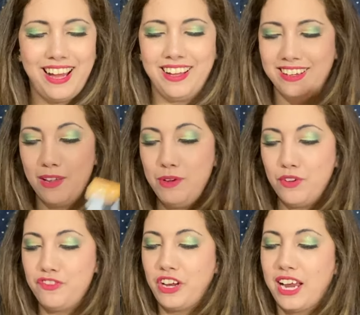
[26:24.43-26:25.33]
let me know
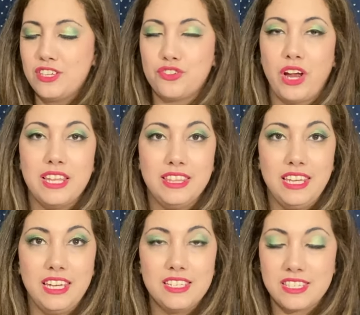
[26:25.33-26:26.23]
if you guys tried
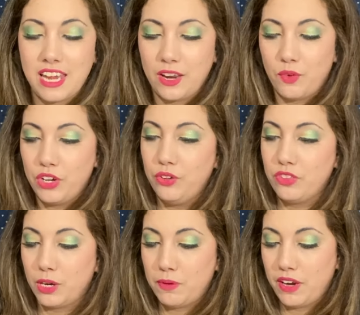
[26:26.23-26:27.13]
these and what you
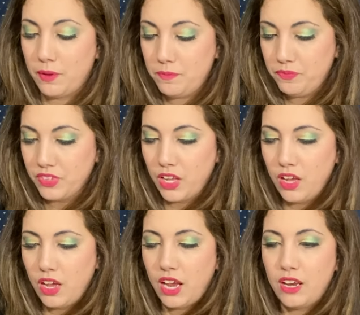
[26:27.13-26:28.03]
thought about them.
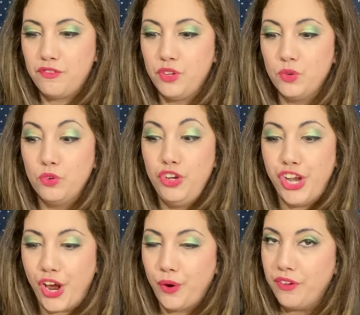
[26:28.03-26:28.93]
And if you
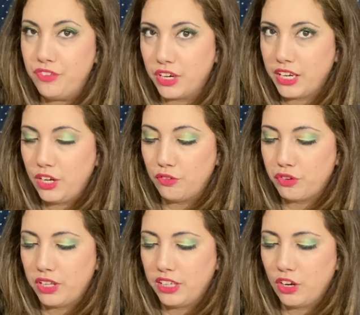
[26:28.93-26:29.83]
know if they're keto
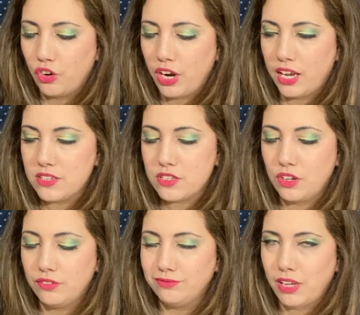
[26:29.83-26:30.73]
friendly or not, so
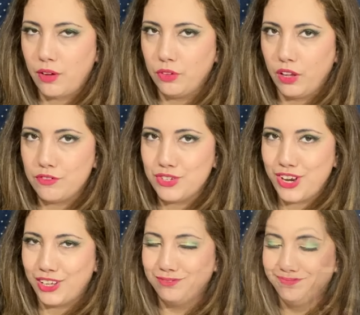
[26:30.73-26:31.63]
I would love to
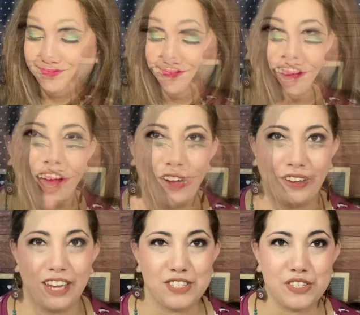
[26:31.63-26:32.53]
know.
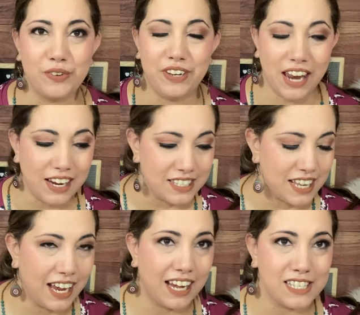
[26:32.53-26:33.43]
Okay, so next
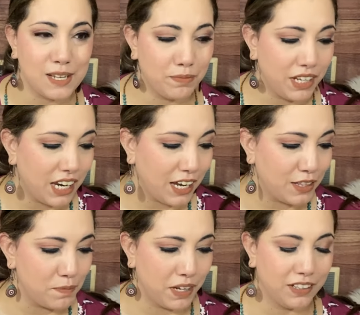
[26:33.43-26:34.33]
I got something in
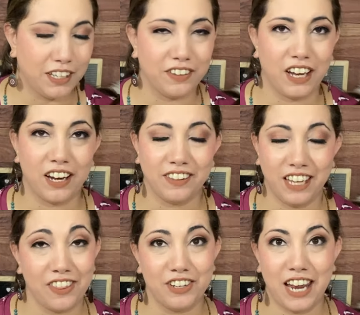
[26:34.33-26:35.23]
the mail
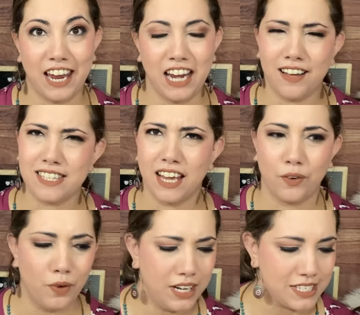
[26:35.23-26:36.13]
the other day and I was
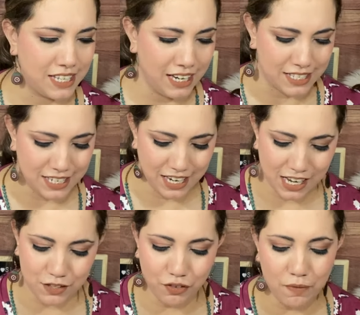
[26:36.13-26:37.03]
like, what is this? And
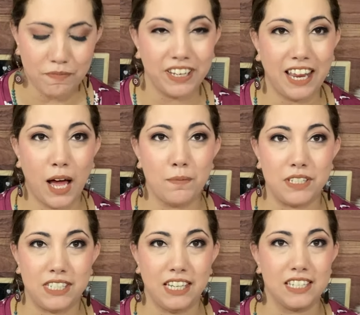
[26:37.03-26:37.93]
it's from Vadam
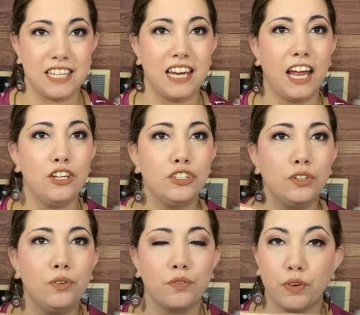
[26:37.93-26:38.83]
Teas. And I
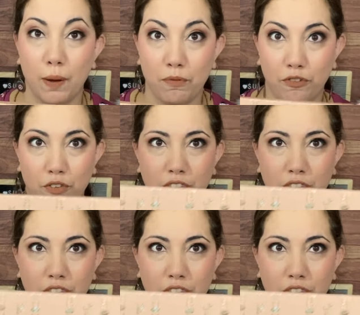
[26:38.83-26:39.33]
do rep for